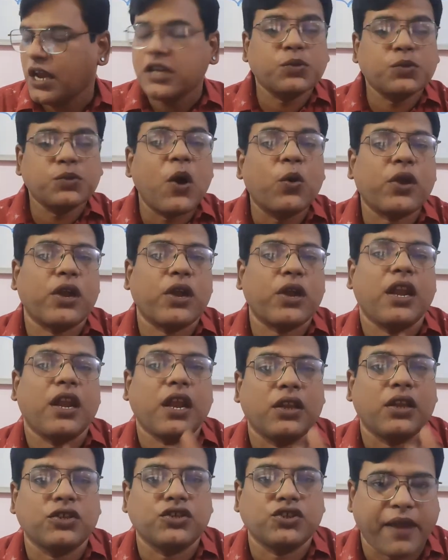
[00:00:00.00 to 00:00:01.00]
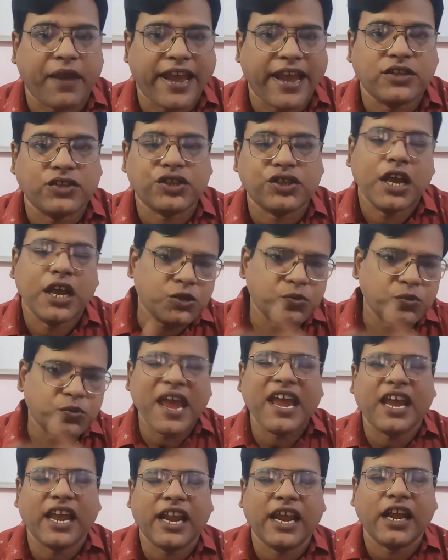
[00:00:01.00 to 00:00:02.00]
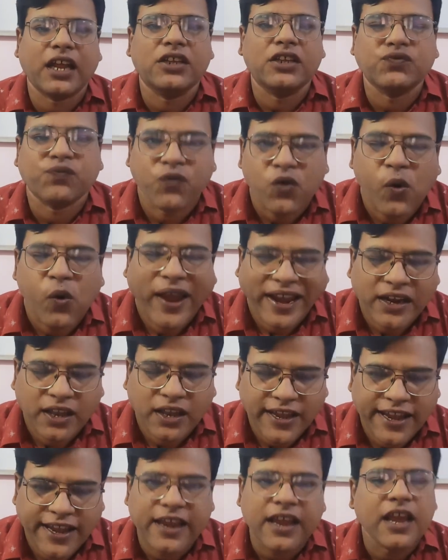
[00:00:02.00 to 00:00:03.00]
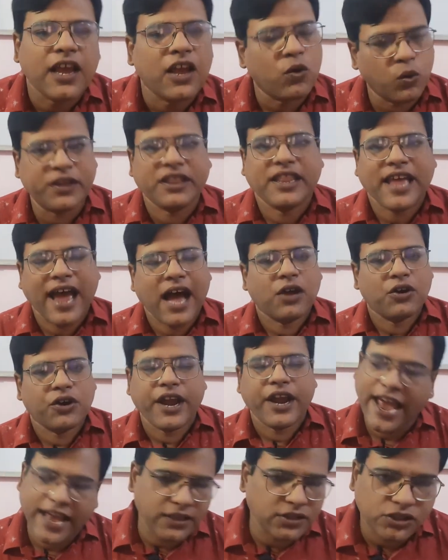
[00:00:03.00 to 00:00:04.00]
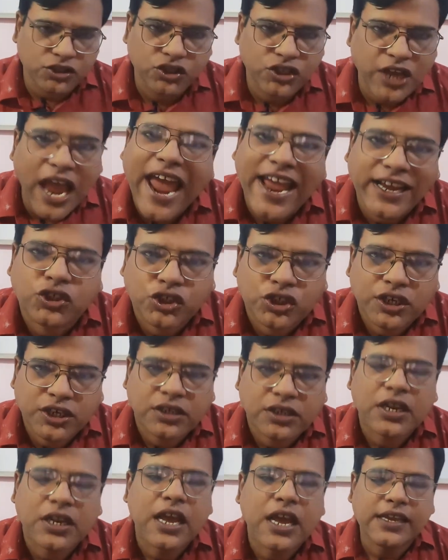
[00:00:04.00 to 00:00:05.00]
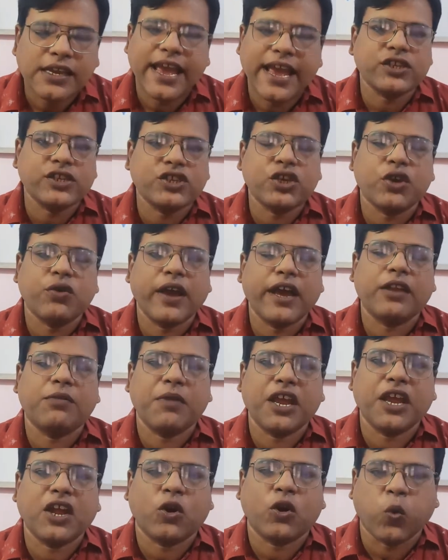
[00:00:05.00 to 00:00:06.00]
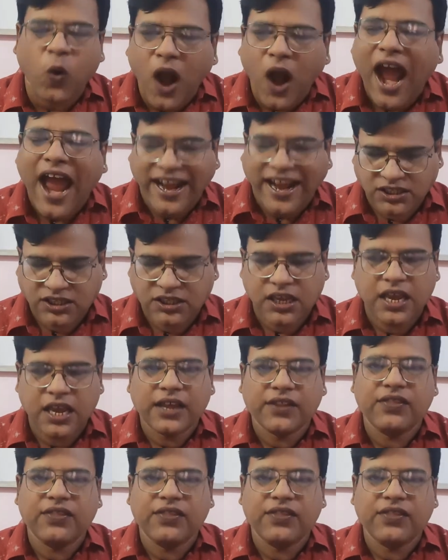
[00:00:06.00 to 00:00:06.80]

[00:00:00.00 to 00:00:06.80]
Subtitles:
Spoken English means speaking English fluently without hesitation. Yes, you heard me correct.